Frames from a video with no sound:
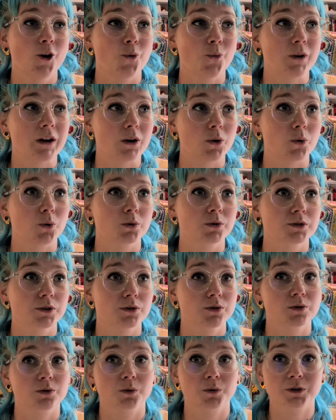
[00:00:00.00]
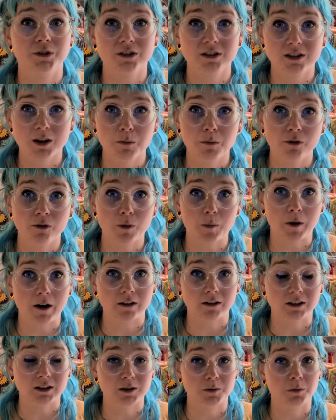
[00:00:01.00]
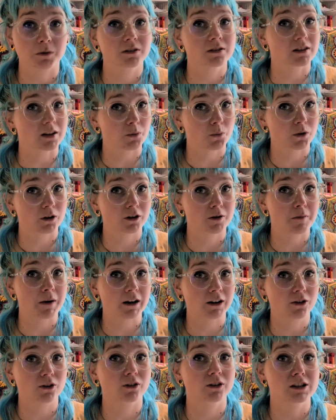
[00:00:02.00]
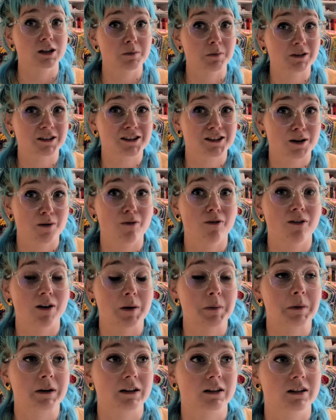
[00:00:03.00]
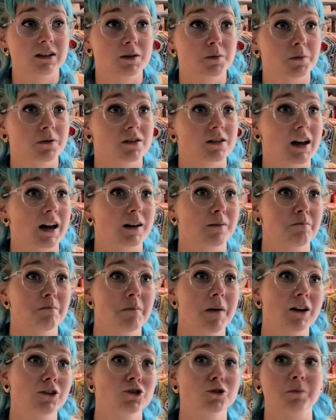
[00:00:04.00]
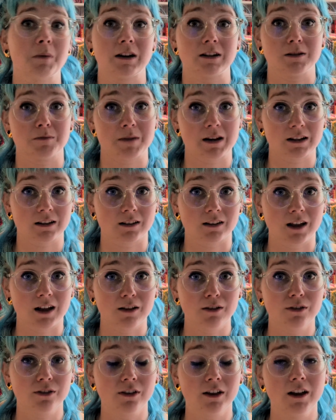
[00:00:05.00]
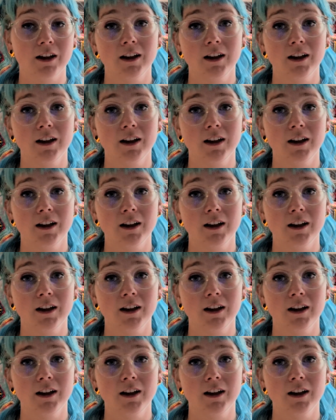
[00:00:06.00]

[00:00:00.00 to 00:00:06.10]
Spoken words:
we also saw some of the participants, they were a minority, but some of our participants had much better mental health.